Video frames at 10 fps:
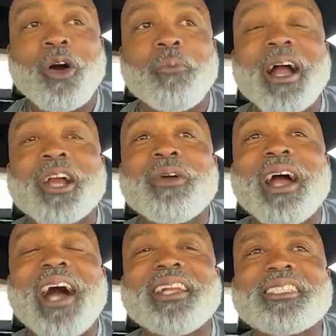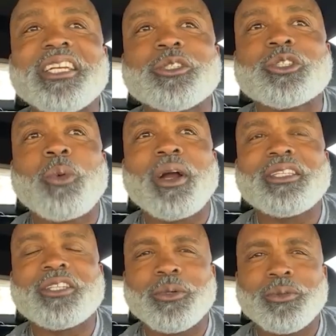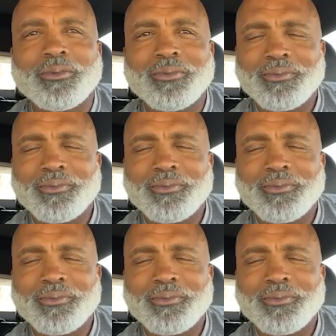No, my career high in the season is 22